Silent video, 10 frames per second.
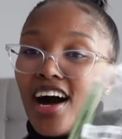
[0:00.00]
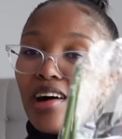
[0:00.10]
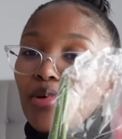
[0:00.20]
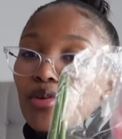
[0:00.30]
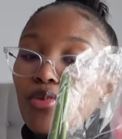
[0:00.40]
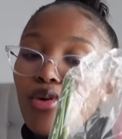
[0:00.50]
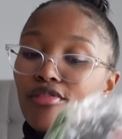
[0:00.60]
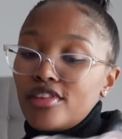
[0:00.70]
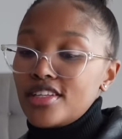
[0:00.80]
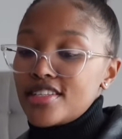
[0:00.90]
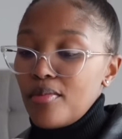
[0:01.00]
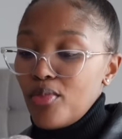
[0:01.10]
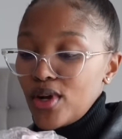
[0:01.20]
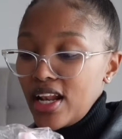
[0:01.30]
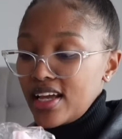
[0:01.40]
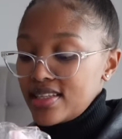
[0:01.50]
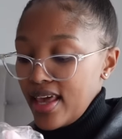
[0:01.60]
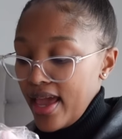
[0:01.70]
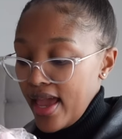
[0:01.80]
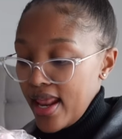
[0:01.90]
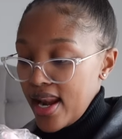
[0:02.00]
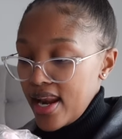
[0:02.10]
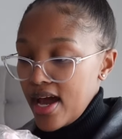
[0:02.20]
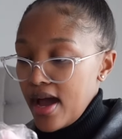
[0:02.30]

i bought more of these i bought like 10